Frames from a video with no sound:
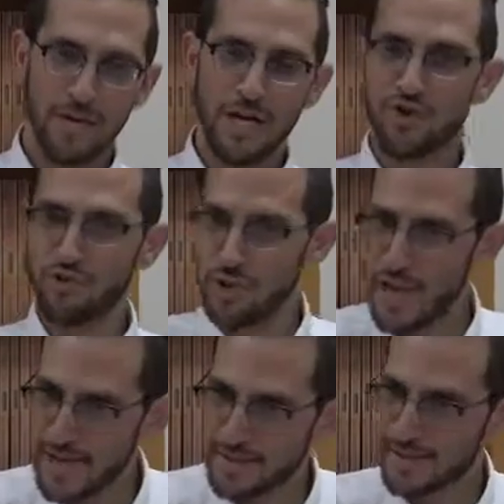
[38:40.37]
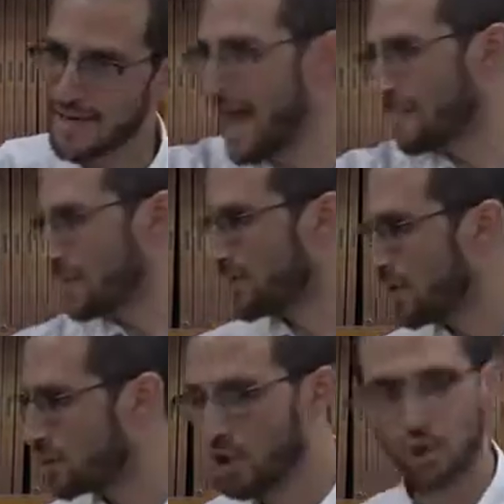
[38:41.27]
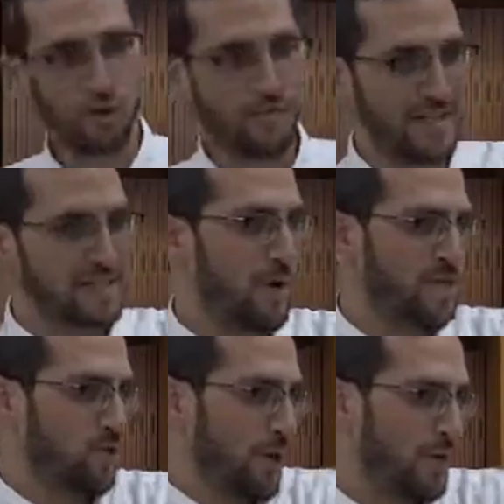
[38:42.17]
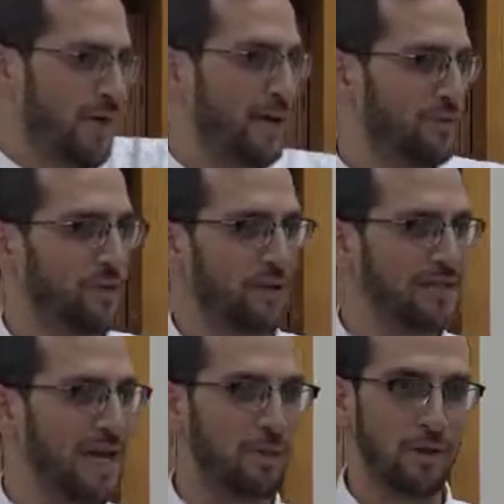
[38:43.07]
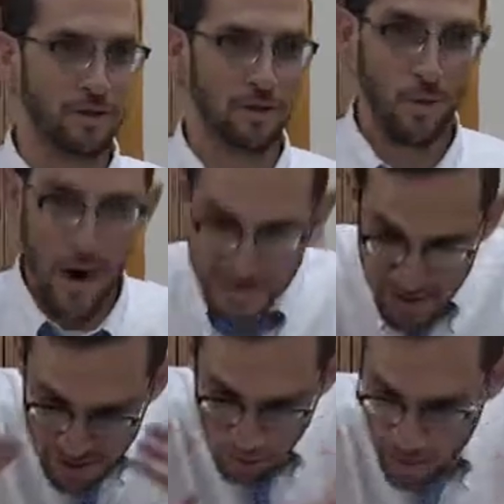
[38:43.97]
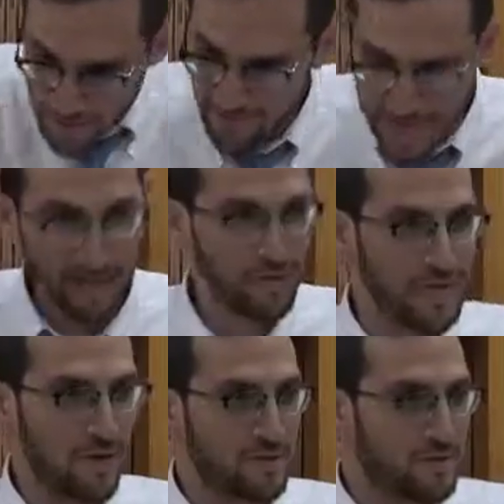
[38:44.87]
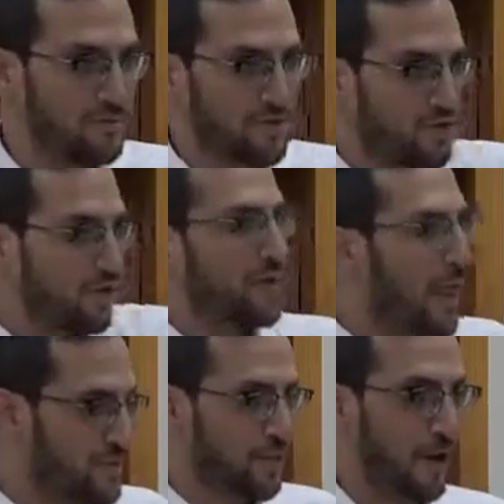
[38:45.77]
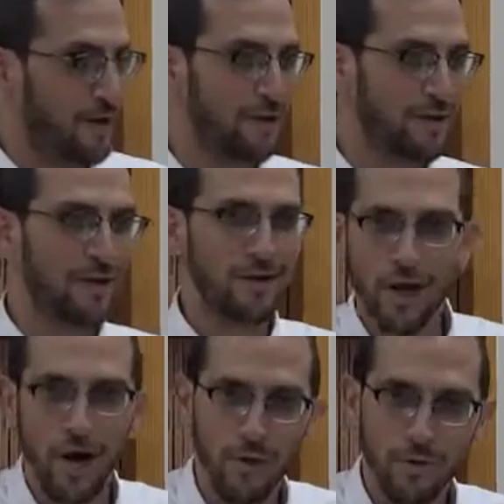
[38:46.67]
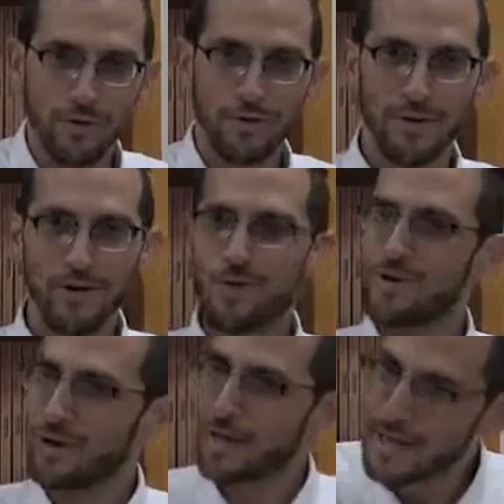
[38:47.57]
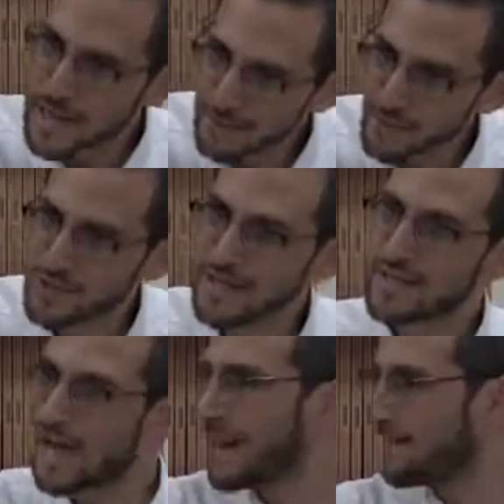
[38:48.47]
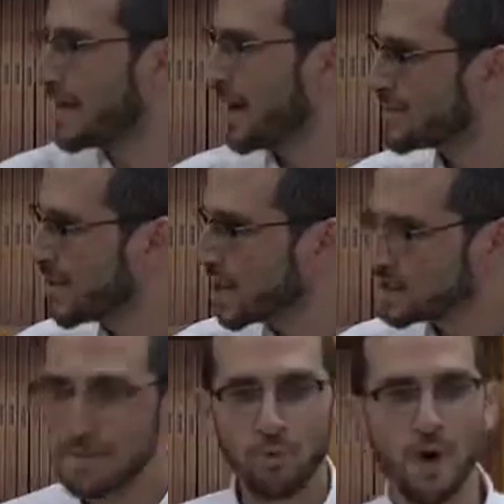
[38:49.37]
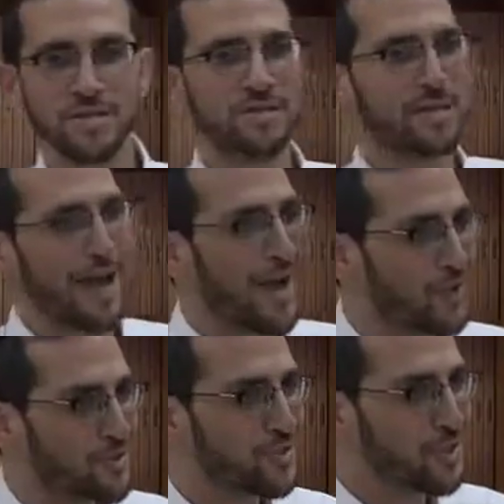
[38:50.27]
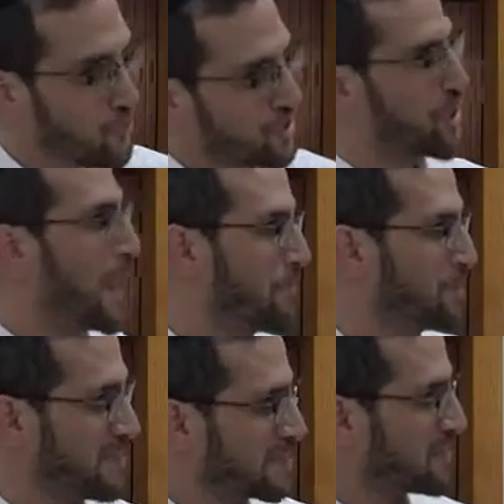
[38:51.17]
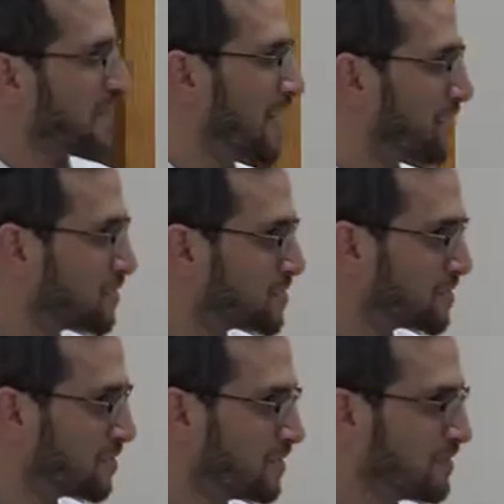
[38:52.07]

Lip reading: It creates an atmosphere. You go into a fancy restaurant, there are candles on the table. Why do you have candles here? Just turn the lights on. No. When there are candles, there's an ambiance. Somebody walks into the house, you know it's Shabbos by seeing the candles.